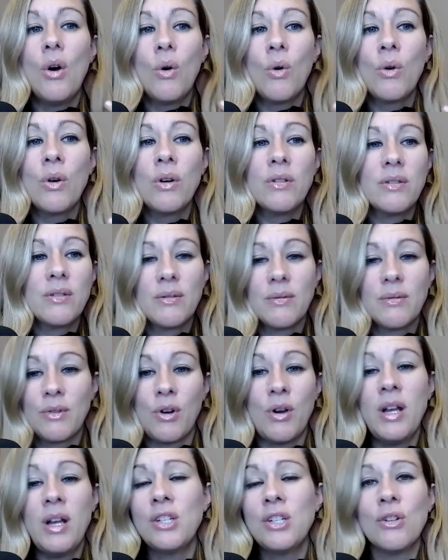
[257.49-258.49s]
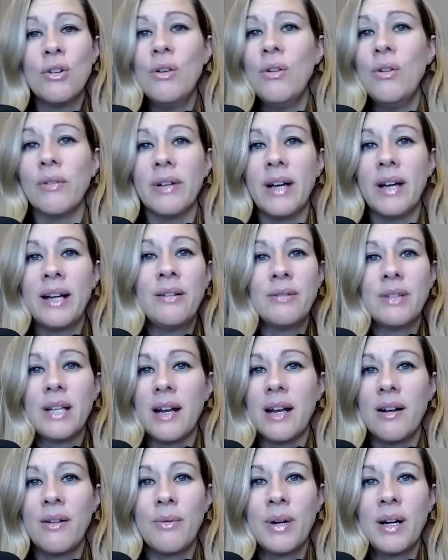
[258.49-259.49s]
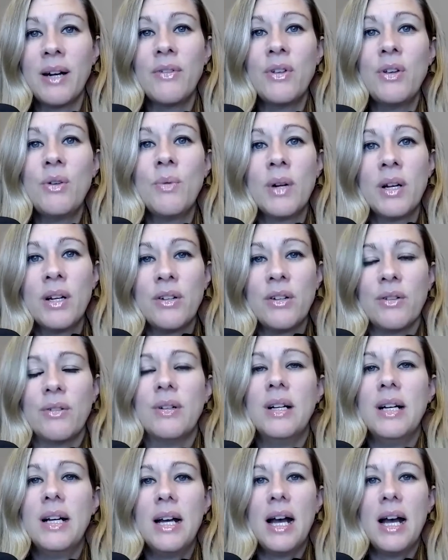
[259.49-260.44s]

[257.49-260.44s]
or create your own. I don't care, whatever you want to do.